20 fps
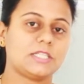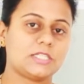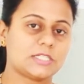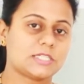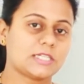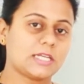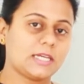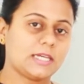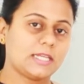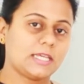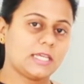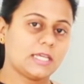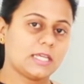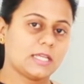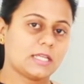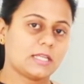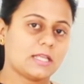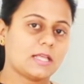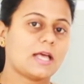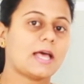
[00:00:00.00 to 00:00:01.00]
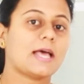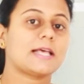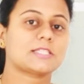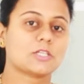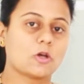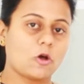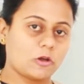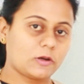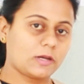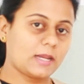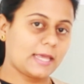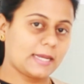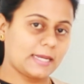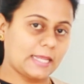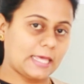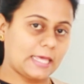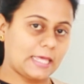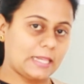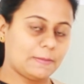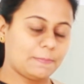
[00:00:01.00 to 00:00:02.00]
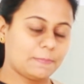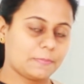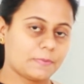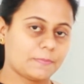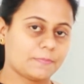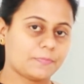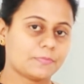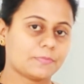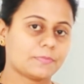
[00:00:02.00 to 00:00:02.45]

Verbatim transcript: digitally as online help